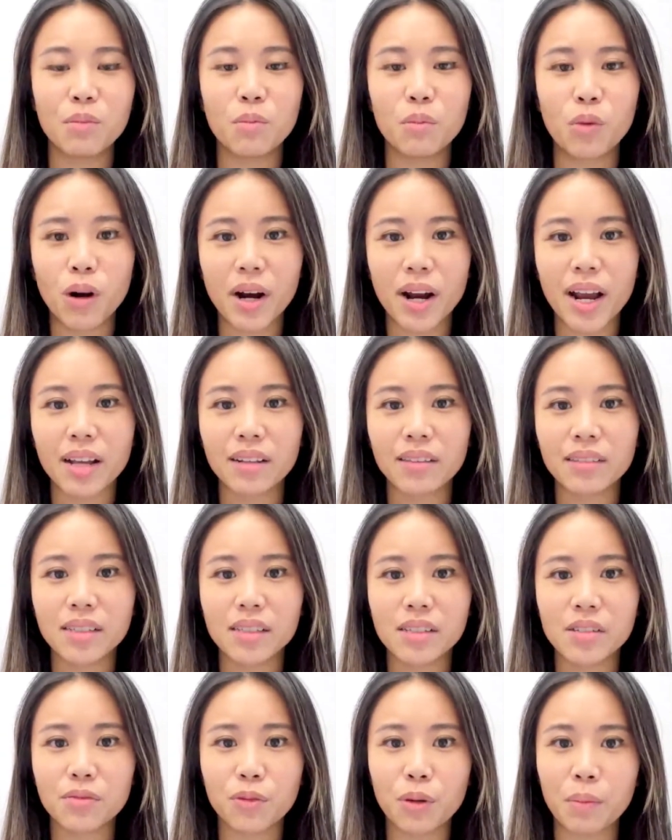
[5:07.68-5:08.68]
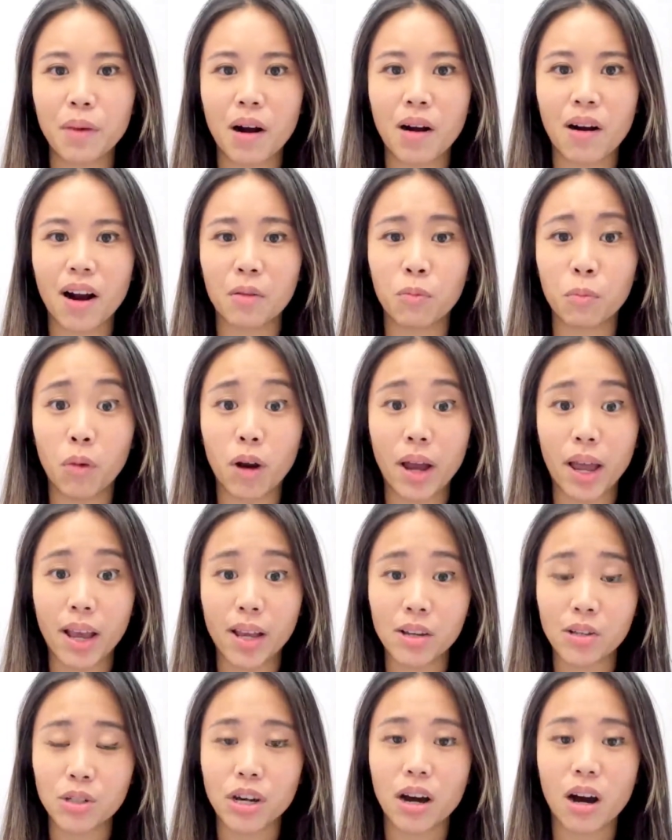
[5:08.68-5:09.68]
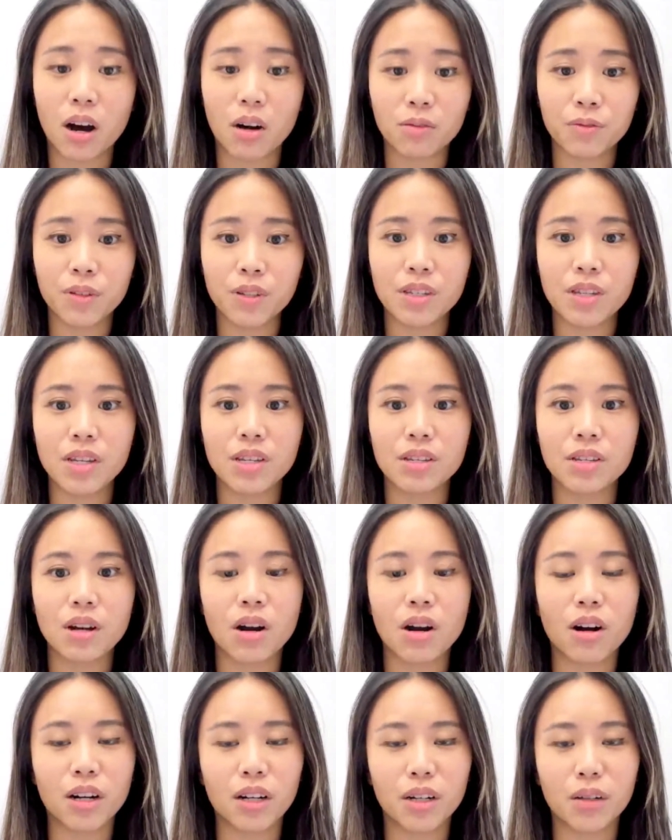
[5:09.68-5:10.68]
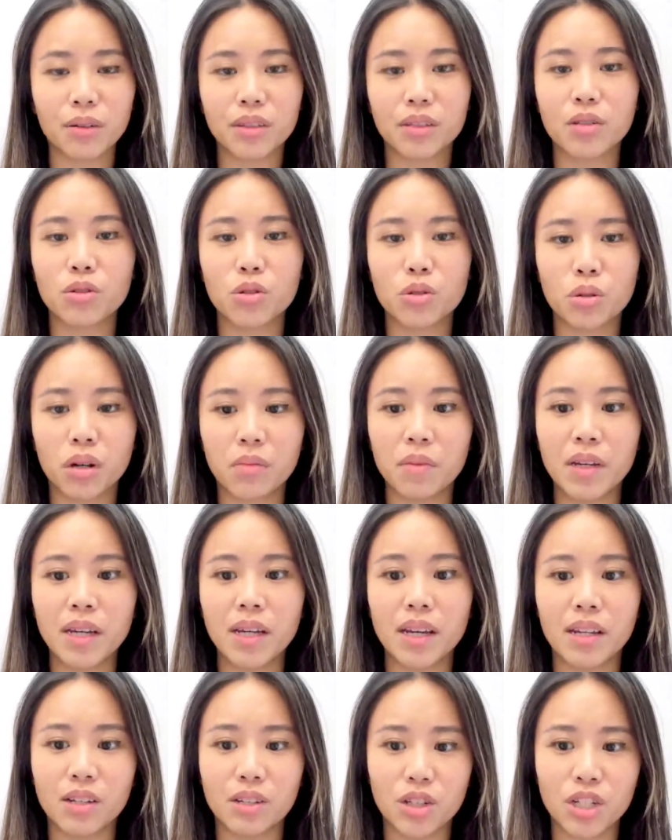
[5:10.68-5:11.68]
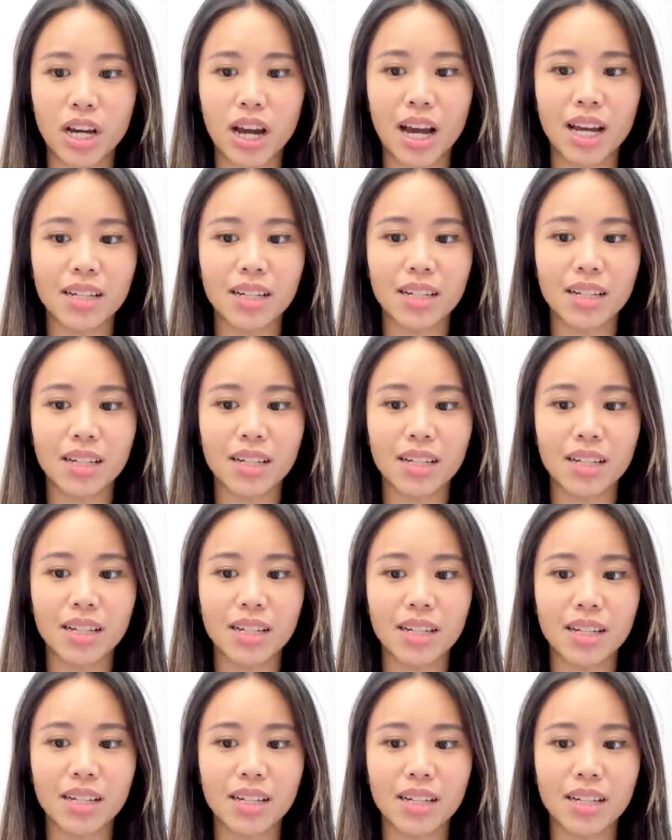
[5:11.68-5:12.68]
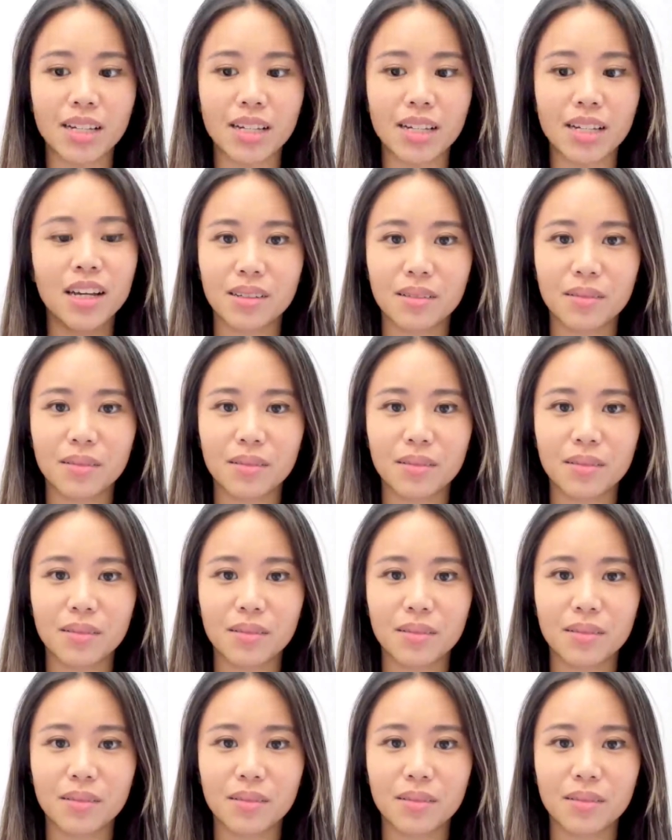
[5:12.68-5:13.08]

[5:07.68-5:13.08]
More analysts from our Asia offices are going to join me in a chat. Stay tuned.